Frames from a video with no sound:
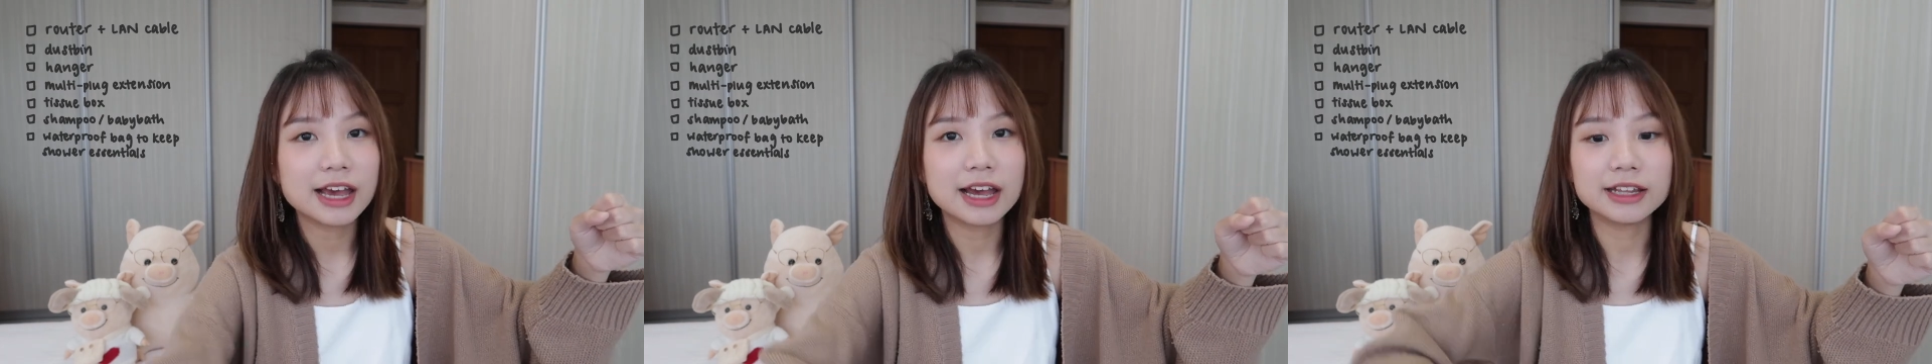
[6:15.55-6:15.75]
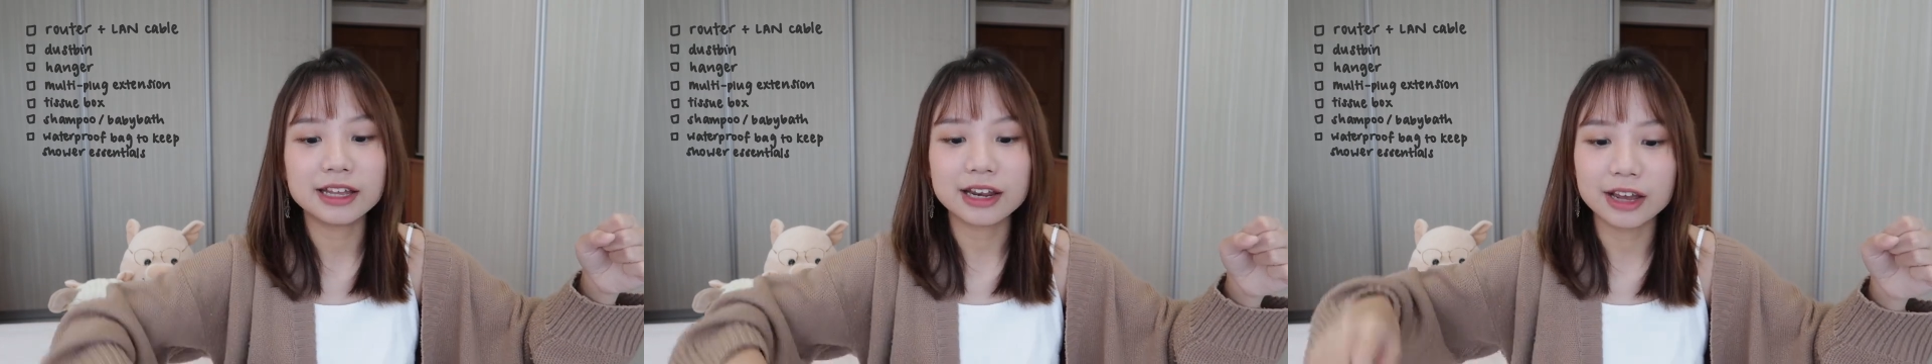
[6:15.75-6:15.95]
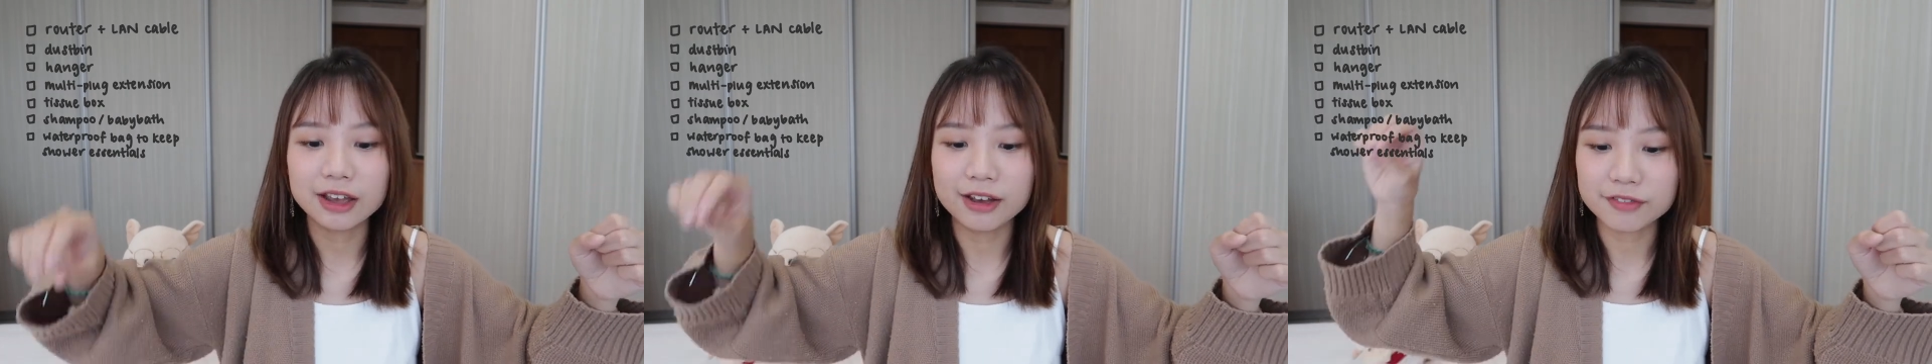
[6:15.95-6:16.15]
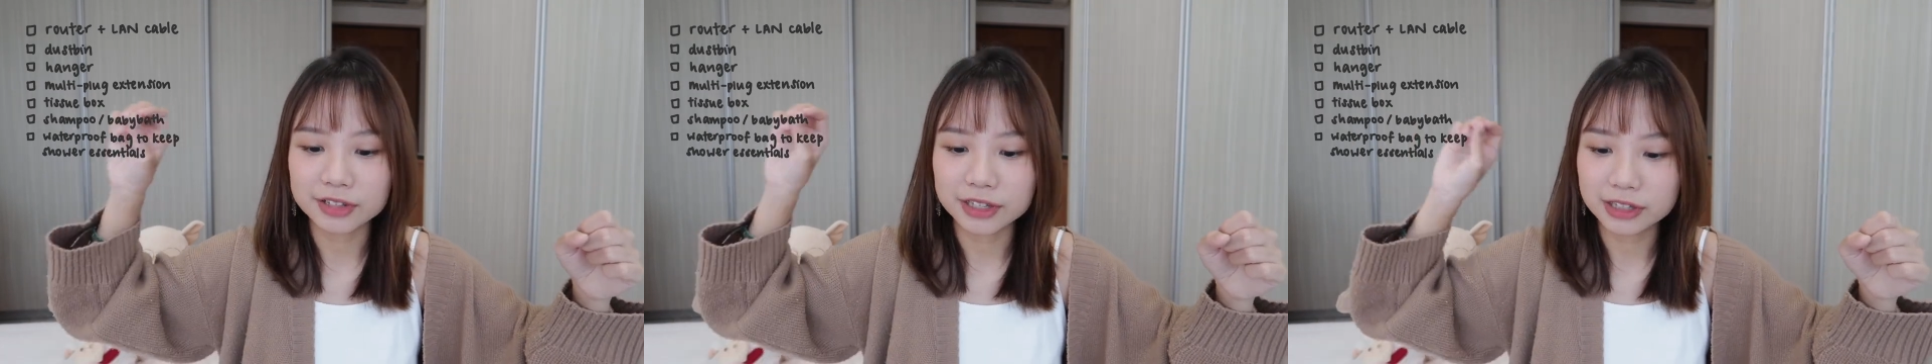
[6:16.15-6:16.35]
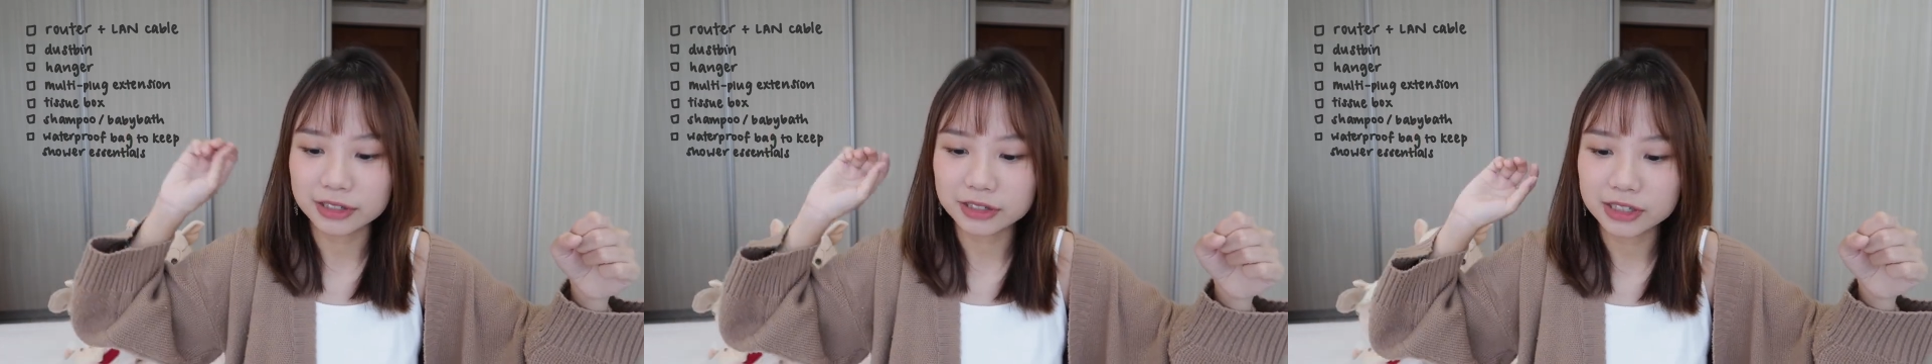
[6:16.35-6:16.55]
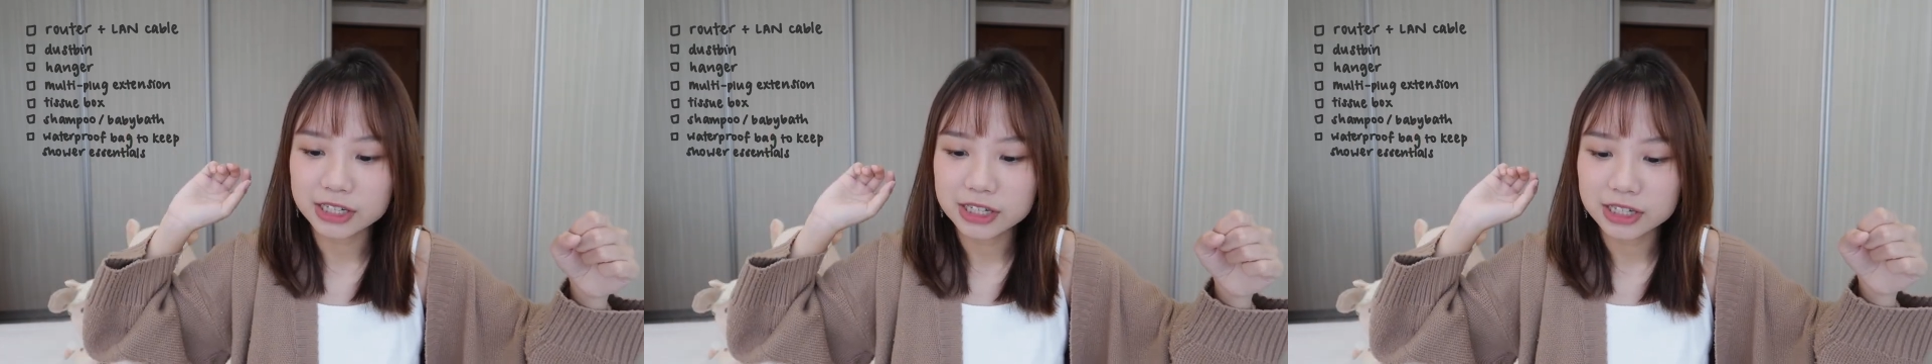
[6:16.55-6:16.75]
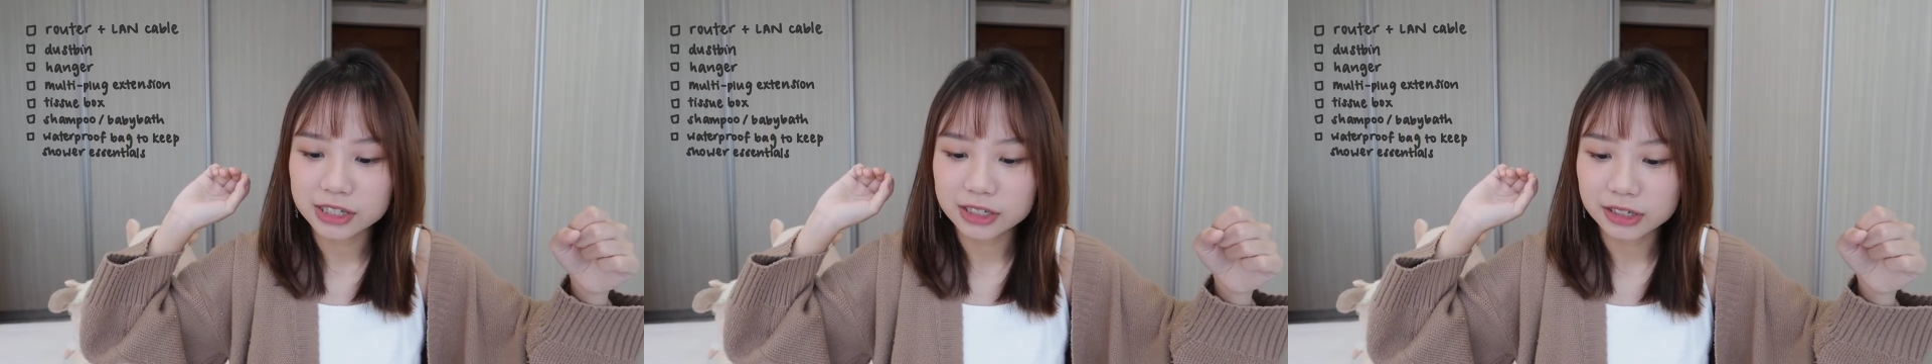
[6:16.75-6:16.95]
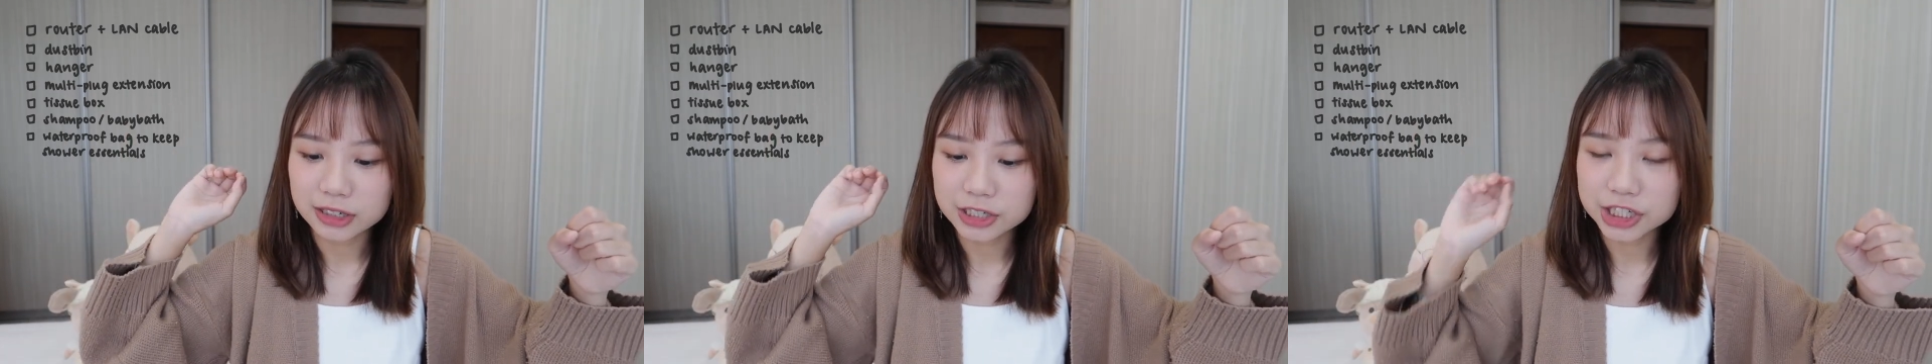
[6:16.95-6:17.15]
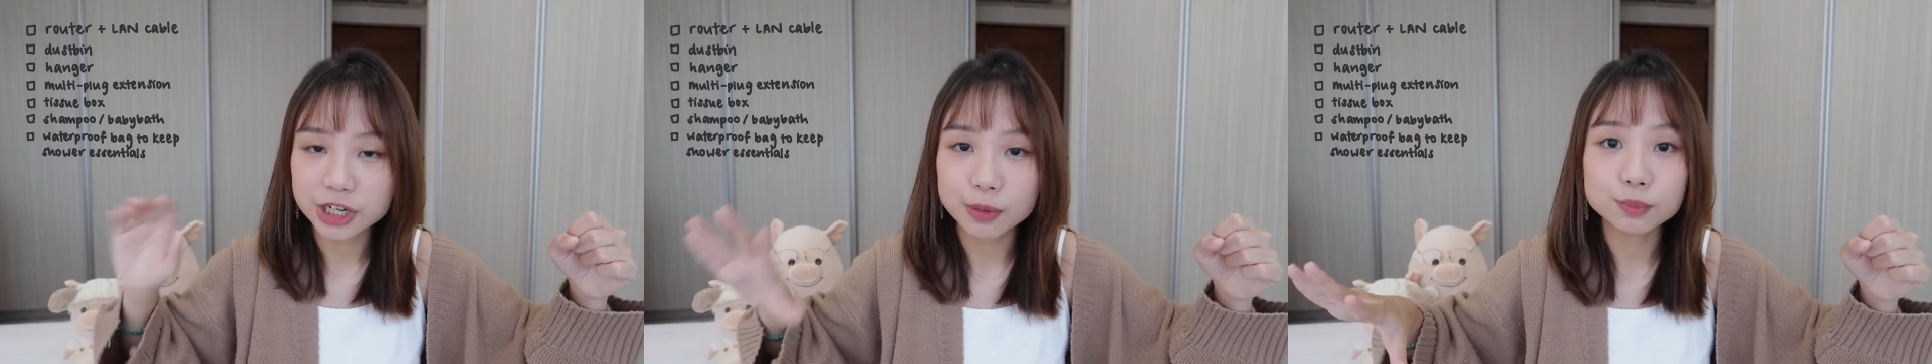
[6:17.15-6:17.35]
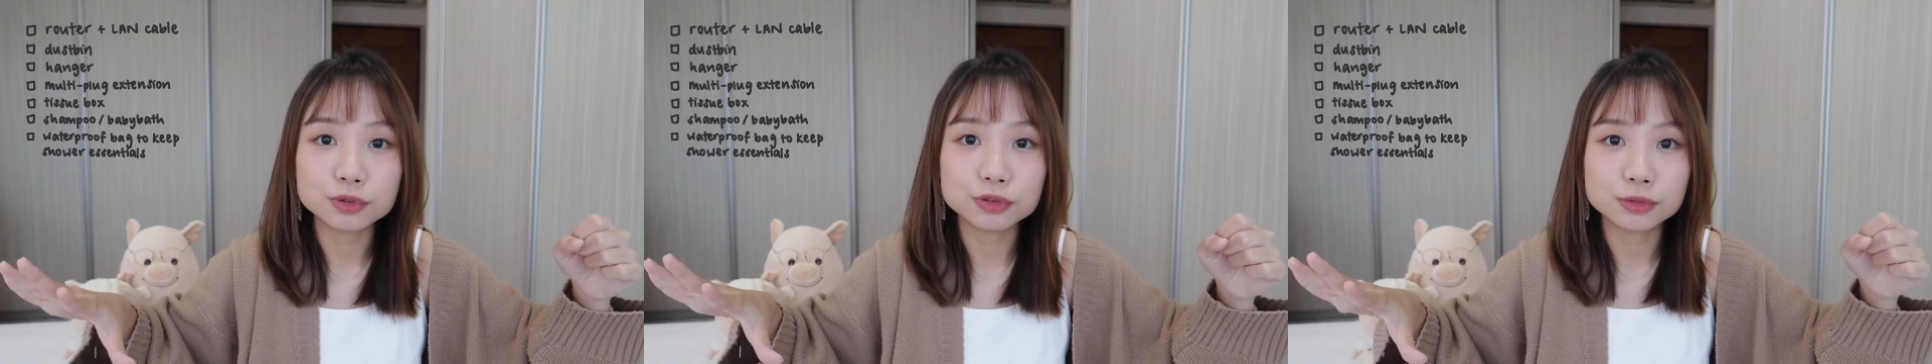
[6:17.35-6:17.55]
And then I have another
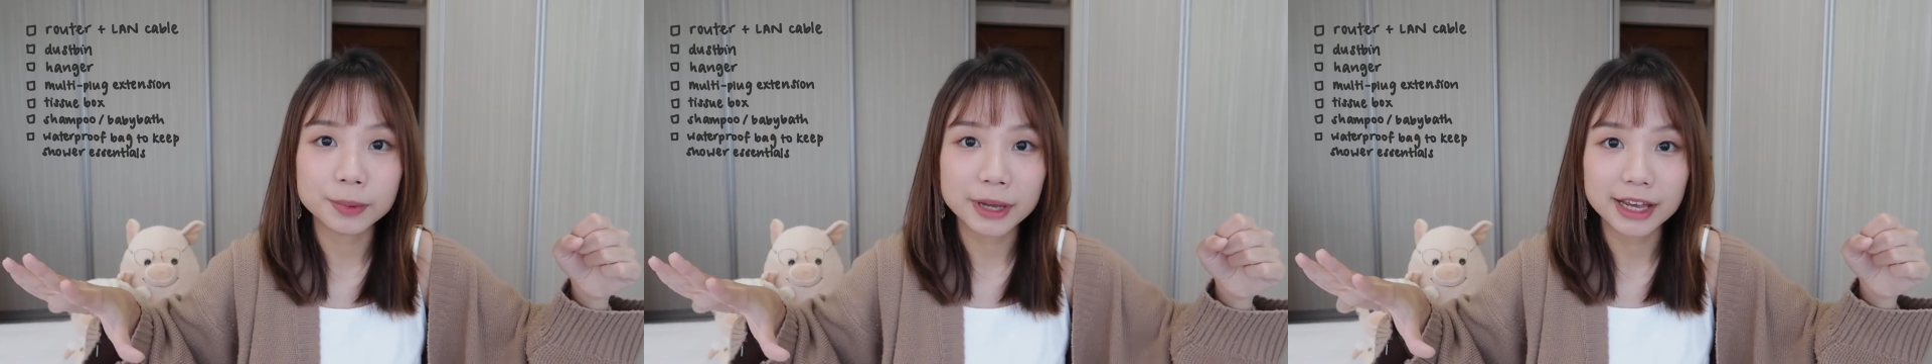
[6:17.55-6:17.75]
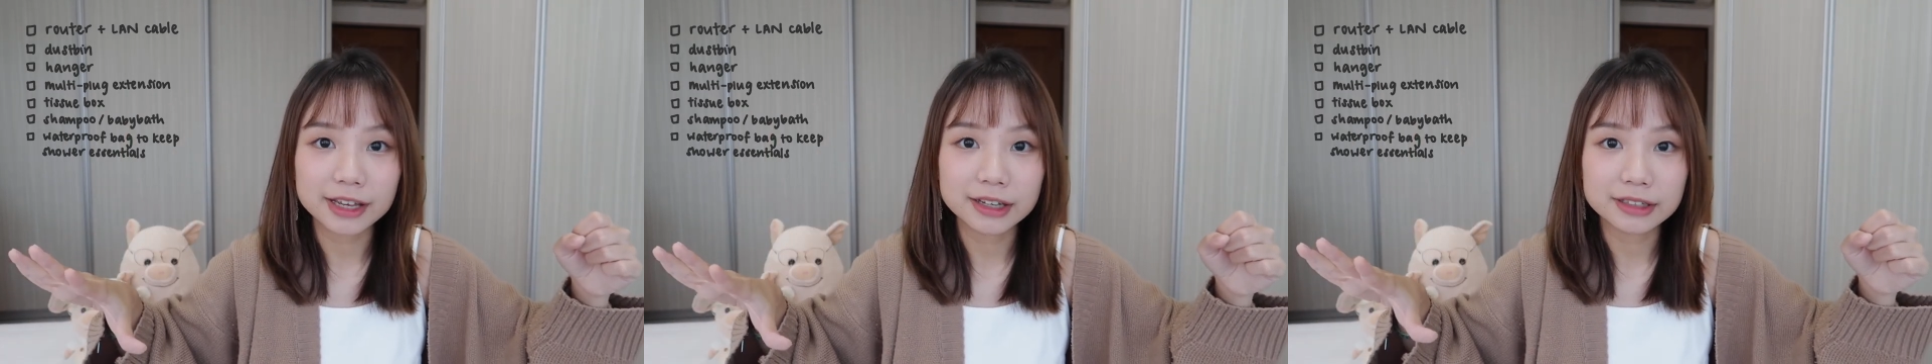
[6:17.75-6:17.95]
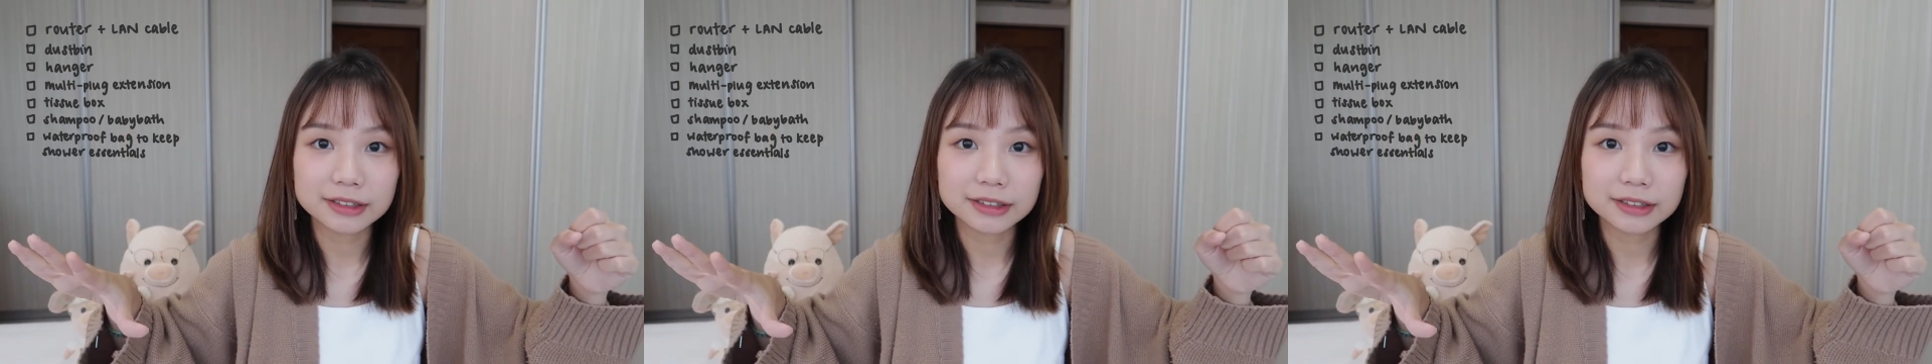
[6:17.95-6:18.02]
shampoo bag.